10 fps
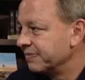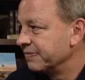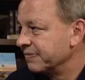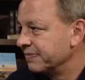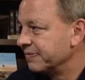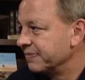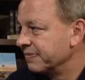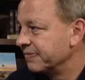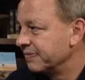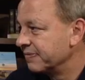
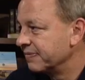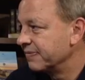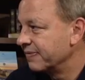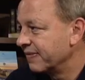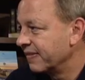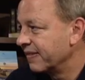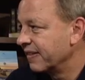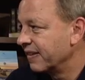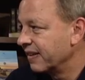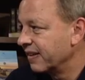
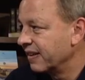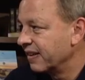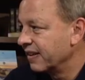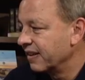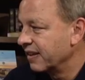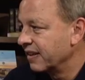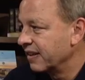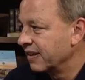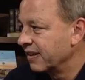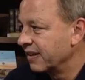
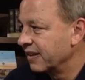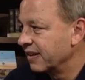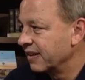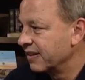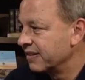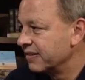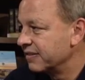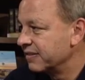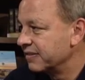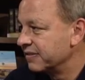
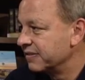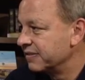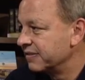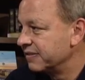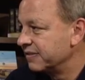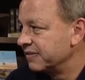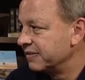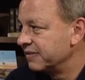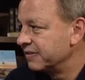(not speaking)